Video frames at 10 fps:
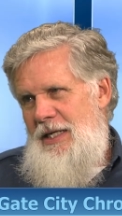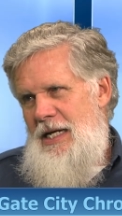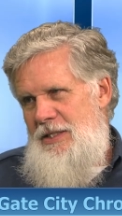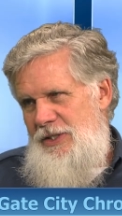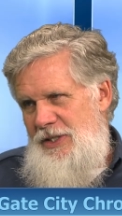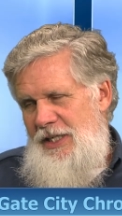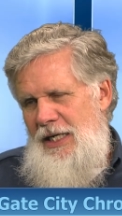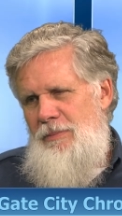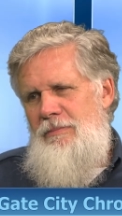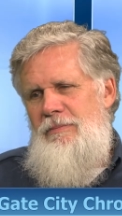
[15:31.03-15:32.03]
yes.
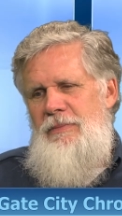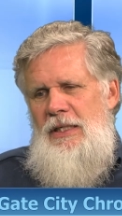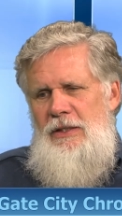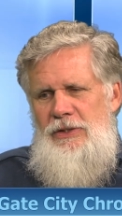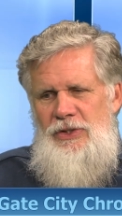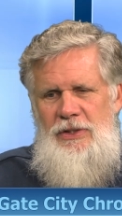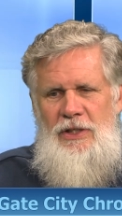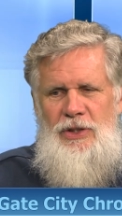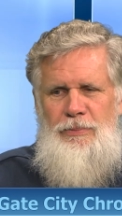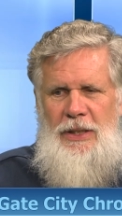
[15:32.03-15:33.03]

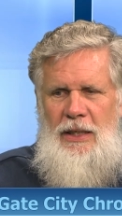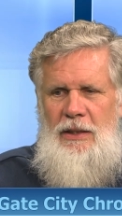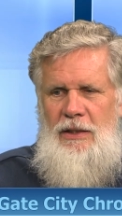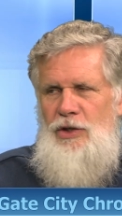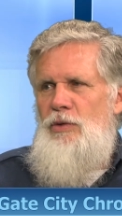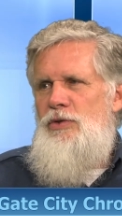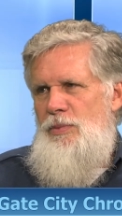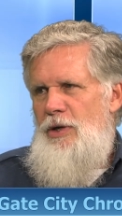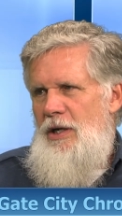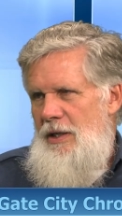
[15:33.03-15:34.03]
There's a big
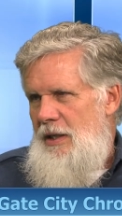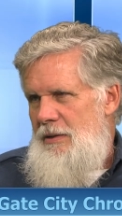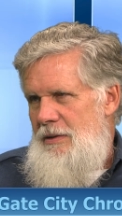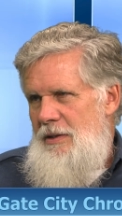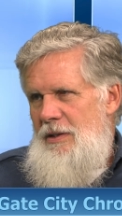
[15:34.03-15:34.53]
used market